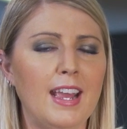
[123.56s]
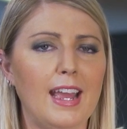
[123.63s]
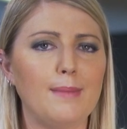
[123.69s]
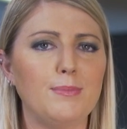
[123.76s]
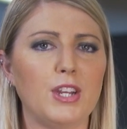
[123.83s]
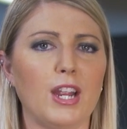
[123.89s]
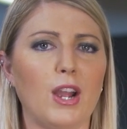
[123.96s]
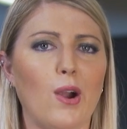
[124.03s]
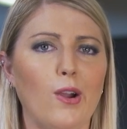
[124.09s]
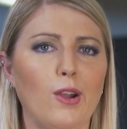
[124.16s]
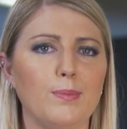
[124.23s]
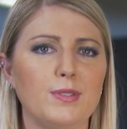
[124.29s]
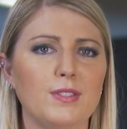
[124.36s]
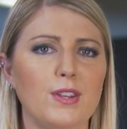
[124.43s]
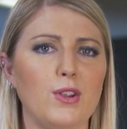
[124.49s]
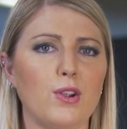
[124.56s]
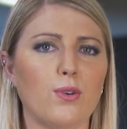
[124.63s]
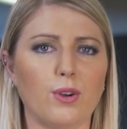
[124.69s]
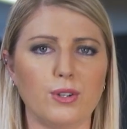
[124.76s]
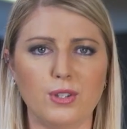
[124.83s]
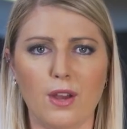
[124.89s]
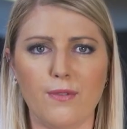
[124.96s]
MG hopes the new
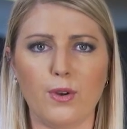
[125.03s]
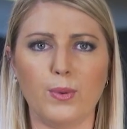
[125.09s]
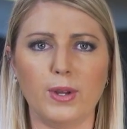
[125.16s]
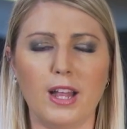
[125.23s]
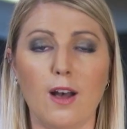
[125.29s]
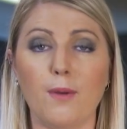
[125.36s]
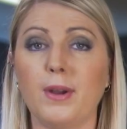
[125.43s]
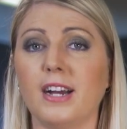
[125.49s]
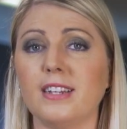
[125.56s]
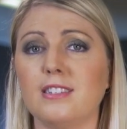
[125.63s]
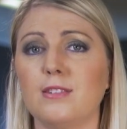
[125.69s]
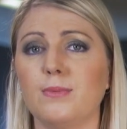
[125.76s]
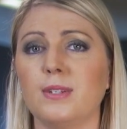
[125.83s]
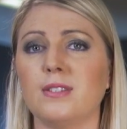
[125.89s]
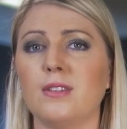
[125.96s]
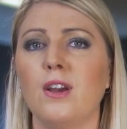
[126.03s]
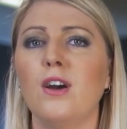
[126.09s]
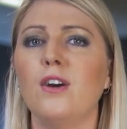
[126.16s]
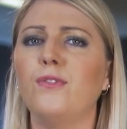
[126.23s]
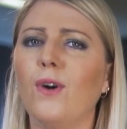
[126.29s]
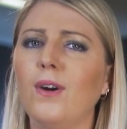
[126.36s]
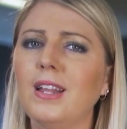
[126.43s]
crossover will help customers
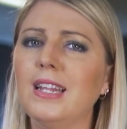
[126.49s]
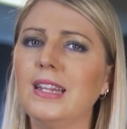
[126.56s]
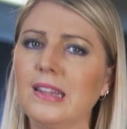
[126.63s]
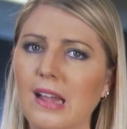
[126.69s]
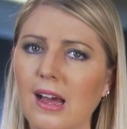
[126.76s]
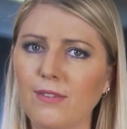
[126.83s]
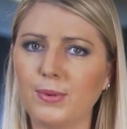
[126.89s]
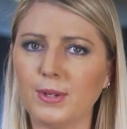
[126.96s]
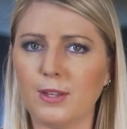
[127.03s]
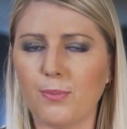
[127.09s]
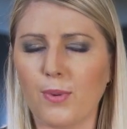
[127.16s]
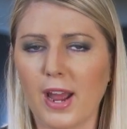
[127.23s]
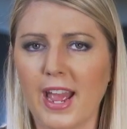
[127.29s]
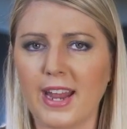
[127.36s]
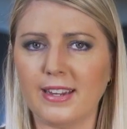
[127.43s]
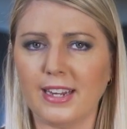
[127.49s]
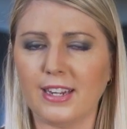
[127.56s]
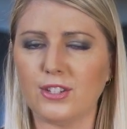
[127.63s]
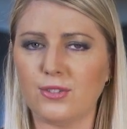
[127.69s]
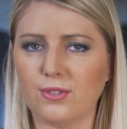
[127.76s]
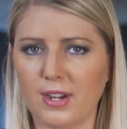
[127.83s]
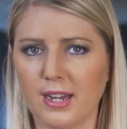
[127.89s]
fall in love with the brand in
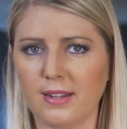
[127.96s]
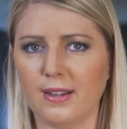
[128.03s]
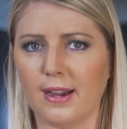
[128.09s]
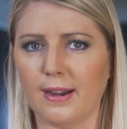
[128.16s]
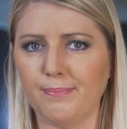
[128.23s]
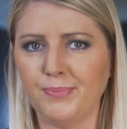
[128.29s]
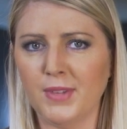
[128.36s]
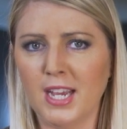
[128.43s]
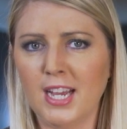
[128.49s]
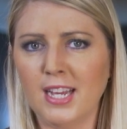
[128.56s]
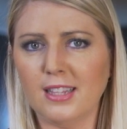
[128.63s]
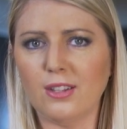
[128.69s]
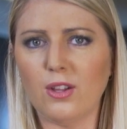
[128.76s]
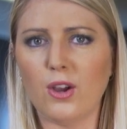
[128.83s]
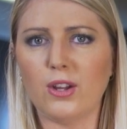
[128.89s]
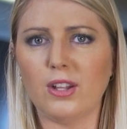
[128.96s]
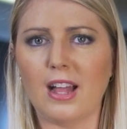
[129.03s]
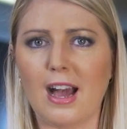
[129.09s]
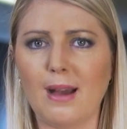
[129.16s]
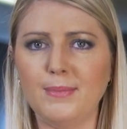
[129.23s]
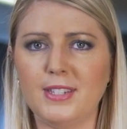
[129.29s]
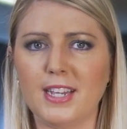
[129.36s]
Australia. The local
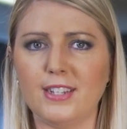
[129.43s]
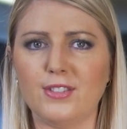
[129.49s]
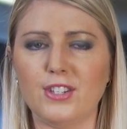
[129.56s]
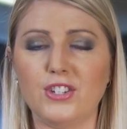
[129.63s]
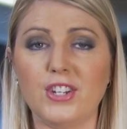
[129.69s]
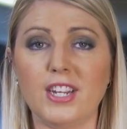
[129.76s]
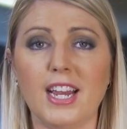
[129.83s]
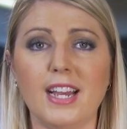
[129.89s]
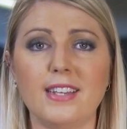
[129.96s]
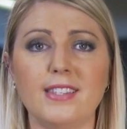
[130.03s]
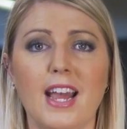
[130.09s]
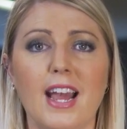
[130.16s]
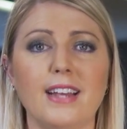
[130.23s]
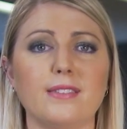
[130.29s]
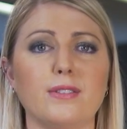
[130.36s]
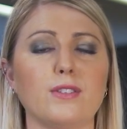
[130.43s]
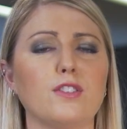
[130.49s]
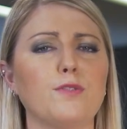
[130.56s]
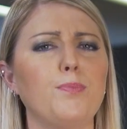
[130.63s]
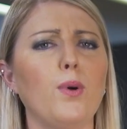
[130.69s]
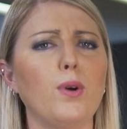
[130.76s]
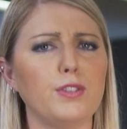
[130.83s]
arm says the GS has
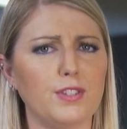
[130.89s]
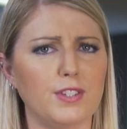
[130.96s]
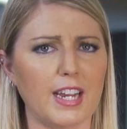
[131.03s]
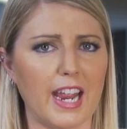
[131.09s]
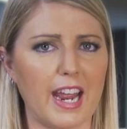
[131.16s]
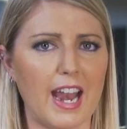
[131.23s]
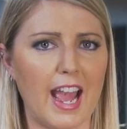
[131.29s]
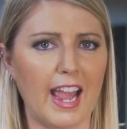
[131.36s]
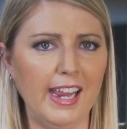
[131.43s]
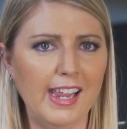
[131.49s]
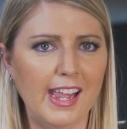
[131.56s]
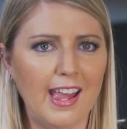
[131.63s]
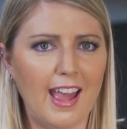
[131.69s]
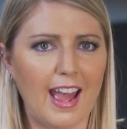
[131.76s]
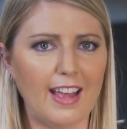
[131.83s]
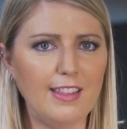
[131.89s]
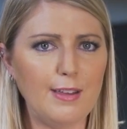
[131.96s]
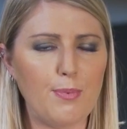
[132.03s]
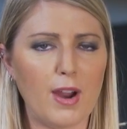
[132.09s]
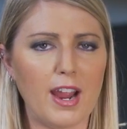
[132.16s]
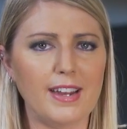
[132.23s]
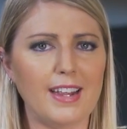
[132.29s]
sports DNA and the
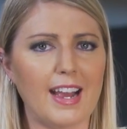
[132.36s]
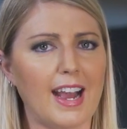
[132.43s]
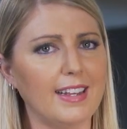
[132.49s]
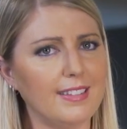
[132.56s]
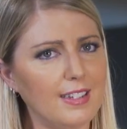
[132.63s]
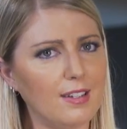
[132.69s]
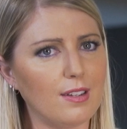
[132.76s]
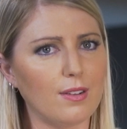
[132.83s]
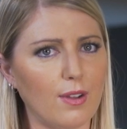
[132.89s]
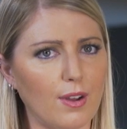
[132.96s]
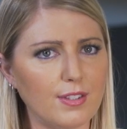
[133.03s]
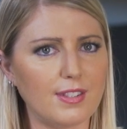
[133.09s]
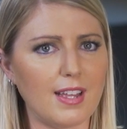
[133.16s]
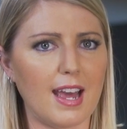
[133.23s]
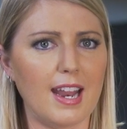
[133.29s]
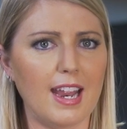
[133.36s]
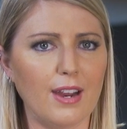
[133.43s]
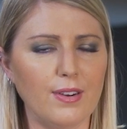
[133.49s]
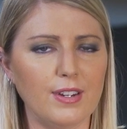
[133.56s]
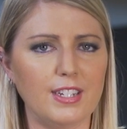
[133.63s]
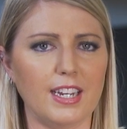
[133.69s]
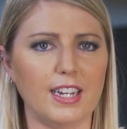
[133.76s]
brand hasn't lost that
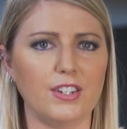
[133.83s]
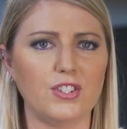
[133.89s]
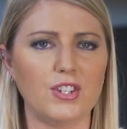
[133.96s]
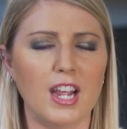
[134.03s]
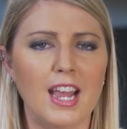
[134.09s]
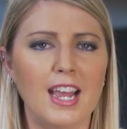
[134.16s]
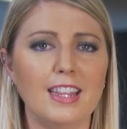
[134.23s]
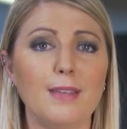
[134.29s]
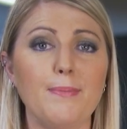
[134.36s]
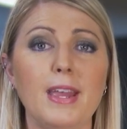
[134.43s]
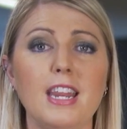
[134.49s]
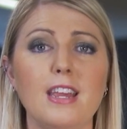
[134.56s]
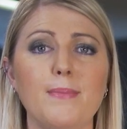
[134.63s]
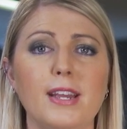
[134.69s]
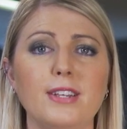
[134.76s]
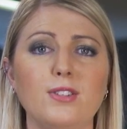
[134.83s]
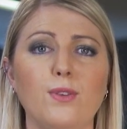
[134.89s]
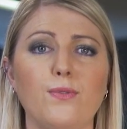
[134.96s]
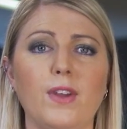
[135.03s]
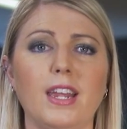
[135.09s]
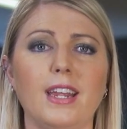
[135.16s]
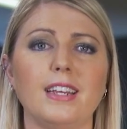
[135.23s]
heritage. The medium
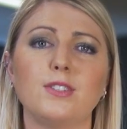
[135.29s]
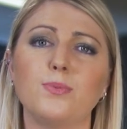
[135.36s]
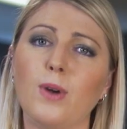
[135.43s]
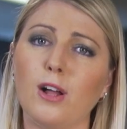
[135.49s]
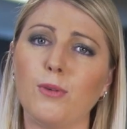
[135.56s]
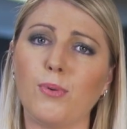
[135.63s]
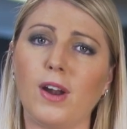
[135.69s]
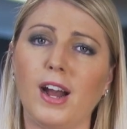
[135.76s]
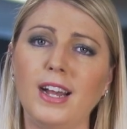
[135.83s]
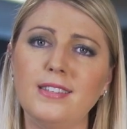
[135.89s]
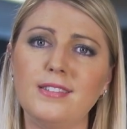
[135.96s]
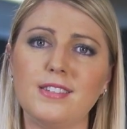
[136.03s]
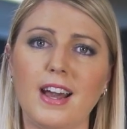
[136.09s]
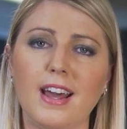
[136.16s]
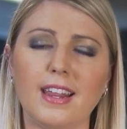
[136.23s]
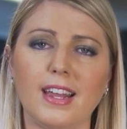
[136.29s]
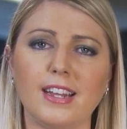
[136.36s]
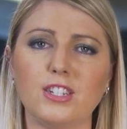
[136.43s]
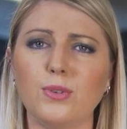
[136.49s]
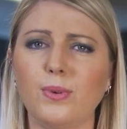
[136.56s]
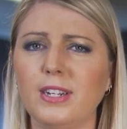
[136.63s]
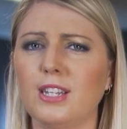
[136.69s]
SUV is well priced, starting
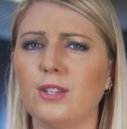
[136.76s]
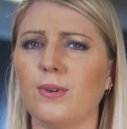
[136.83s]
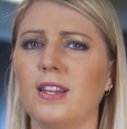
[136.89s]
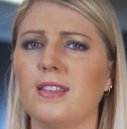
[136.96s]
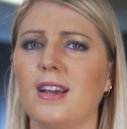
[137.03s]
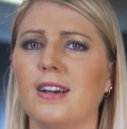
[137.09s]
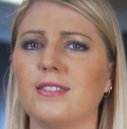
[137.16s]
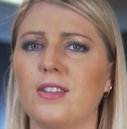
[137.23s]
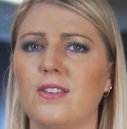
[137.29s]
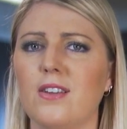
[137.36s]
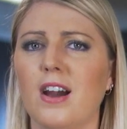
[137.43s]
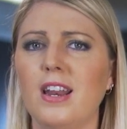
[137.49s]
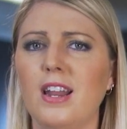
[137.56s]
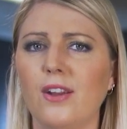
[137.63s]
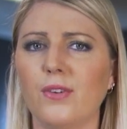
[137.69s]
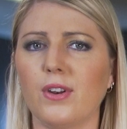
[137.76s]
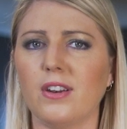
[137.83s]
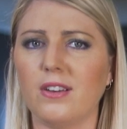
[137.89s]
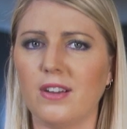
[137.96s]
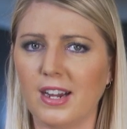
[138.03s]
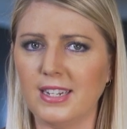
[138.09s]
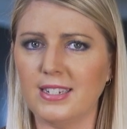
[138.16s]
at
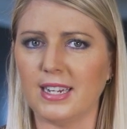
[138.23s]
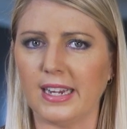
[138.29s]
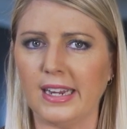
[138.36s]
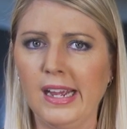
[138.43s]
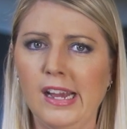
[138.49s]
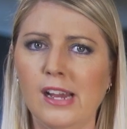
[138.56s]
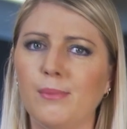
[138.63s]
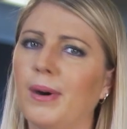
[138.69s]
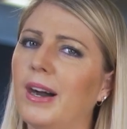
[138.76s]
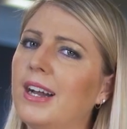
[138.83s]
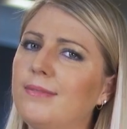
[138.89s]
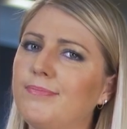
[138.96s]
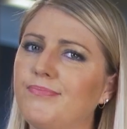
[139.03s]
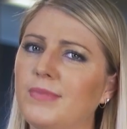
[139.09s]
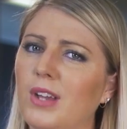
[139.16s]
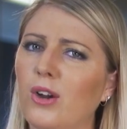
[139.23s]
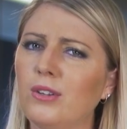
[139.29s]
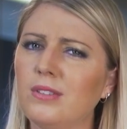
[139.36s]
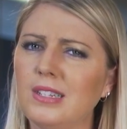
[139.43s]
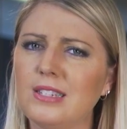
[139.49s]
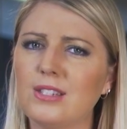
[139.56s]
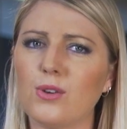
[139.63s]
$23,990, but
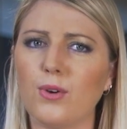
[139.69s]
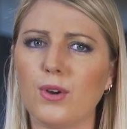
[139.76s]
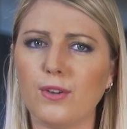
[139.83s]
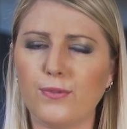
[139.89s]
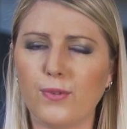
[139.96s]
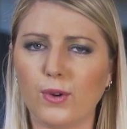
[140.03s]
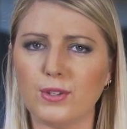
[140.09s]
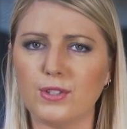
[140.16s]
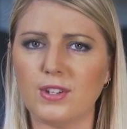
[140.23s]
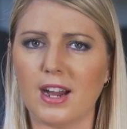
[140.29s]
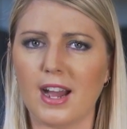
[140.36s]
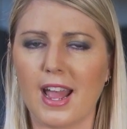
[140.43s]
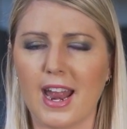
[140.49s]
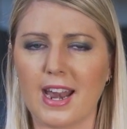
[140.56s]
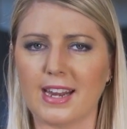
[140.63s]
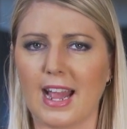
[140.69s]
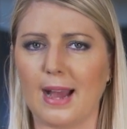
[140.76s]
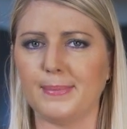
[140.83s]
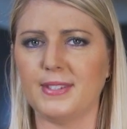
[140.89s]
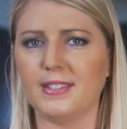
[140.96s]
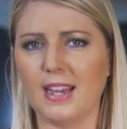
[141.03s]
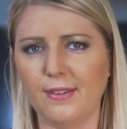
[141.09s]
only scored a 4-star
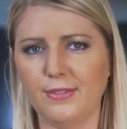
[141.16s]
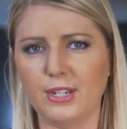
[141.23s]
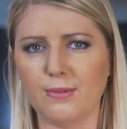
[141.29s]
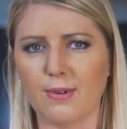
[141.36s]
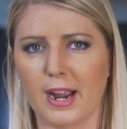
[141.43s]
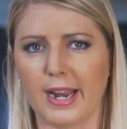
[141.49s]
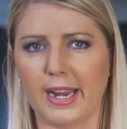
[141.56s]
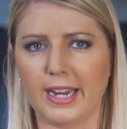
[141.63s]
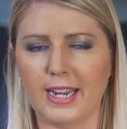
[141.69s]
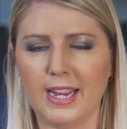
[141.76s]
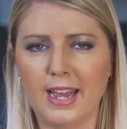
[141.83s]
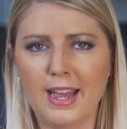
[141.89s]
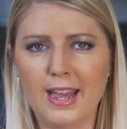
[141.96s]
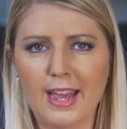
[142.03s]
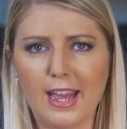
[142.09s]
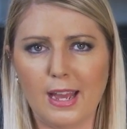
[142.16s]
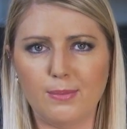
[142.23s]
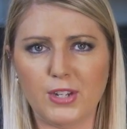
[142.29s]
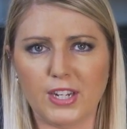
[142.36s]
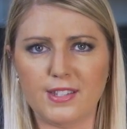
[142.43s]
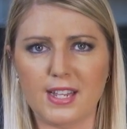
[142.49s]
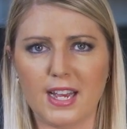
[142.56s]
ANCAP safety rating.
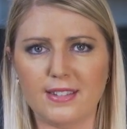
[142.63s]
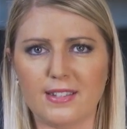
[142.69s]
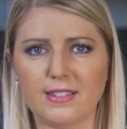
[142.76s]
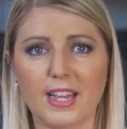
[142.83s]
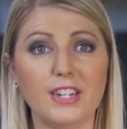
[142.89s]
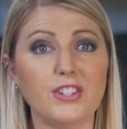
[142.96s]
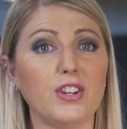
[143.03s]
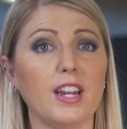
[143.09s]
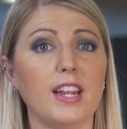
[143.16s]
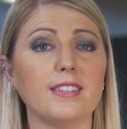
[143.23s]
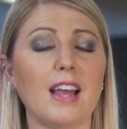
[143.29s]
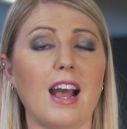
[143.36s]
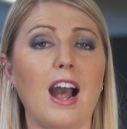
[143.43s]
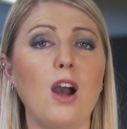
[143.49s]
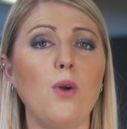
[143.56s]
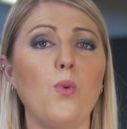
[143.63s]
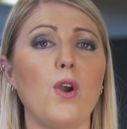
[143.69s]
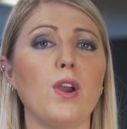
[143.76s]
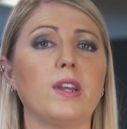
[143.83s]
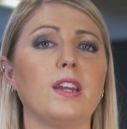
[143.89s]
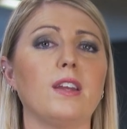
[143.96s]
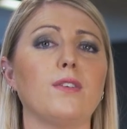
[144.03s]
MG says its engineers are
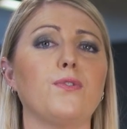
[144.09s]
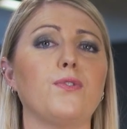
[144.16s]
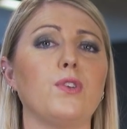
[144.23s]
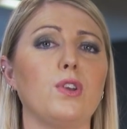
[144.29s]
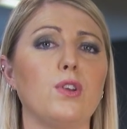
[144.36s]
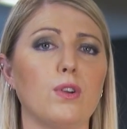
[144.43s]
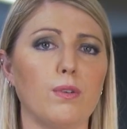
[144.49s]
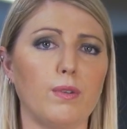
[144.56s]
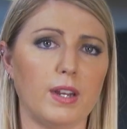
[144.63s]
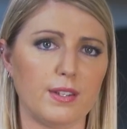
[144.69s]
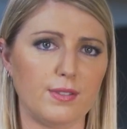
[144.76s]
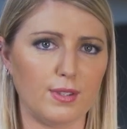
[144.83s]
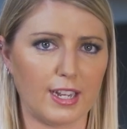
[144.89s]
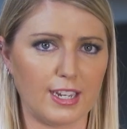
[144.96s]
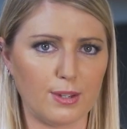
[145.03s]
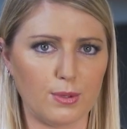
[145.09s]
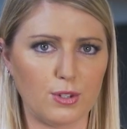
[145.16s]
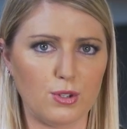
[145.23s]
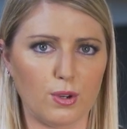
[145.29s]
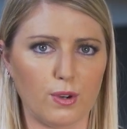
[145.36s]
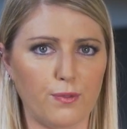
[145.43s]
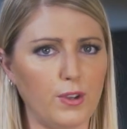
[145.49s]
working furiously to
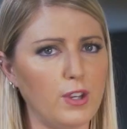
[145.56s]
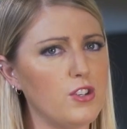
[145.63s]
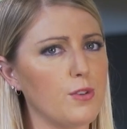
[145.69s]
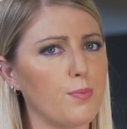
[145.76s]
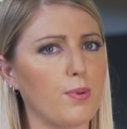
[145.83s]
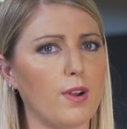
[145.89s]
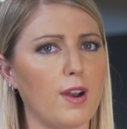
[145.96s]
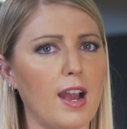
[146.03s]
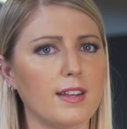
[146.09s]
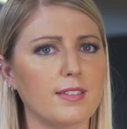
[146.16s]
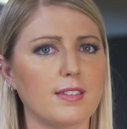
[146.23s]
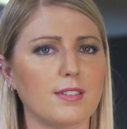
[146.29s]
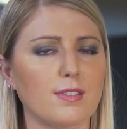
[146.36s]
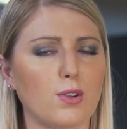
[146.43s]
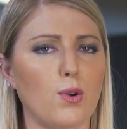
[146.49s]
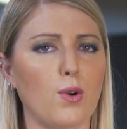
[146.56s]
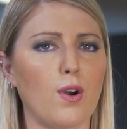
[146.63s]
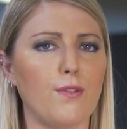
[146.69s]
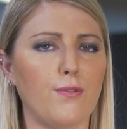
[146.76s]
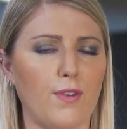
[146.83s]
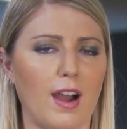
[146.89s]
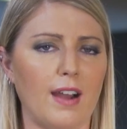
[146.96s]
ensure future products
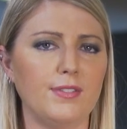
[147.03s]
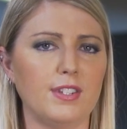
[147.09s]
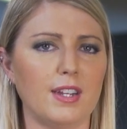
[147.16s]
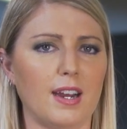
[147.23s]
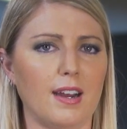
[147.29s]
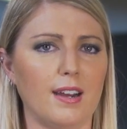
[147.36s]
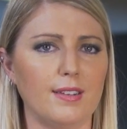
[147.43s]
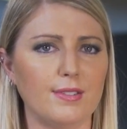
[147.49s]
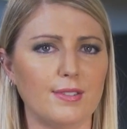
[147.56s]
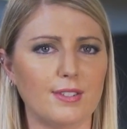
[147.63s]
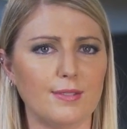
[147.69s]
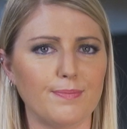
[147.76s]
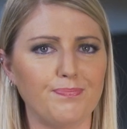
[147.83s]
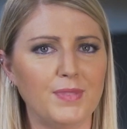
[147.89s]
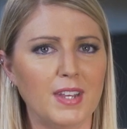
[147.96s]
score 5 stars.